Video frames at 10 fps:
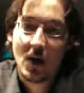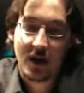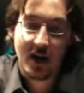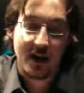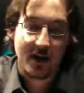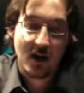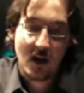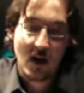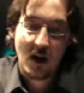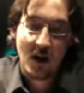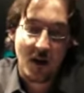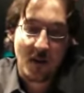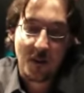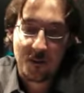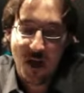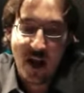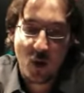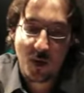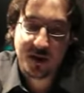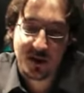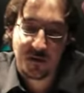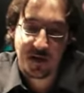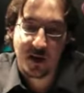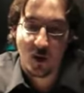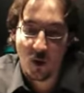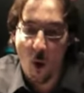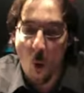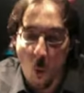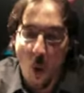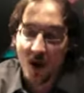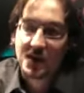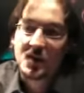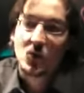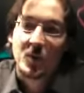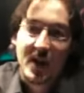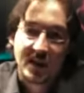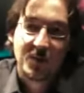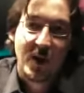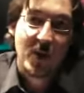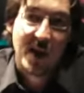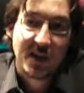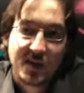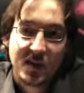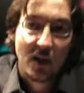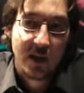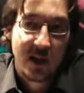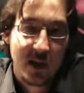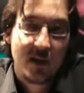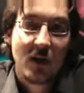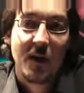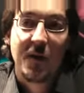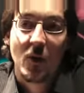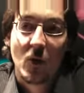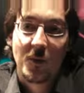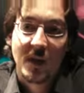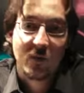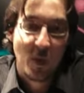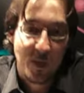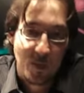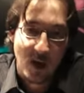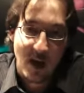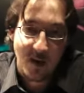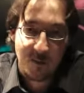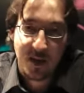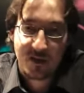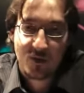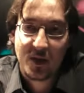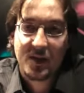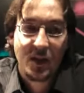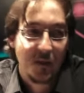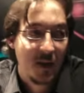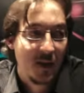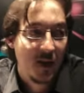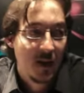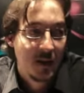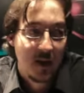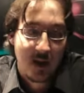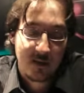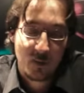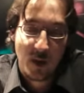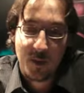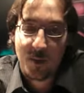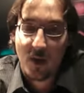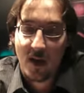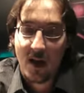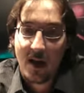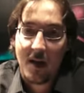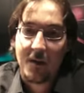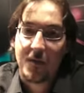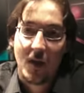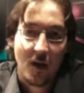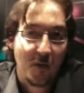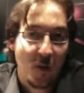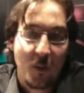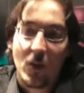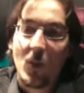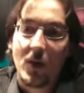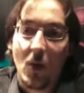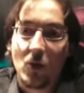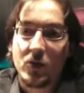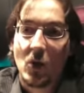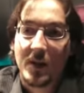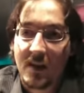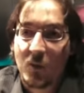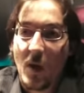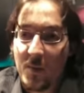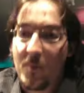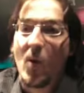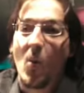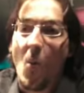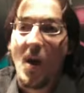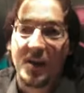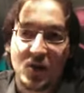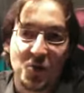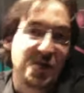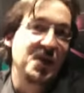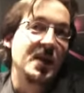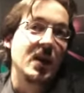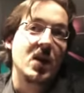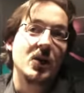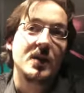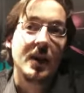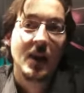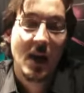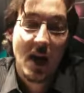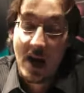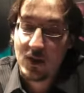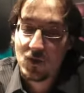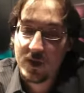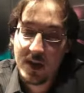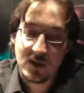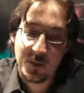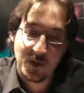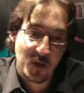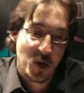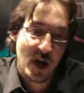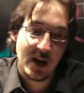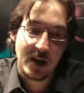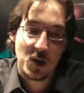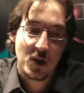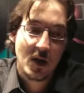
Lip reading: Again, high quality video wants to be experienced in the living room. That's why people have big screen TV, that's why people have 4.1 audio, that's why people want to see that content. And today it's a bit of a challenge.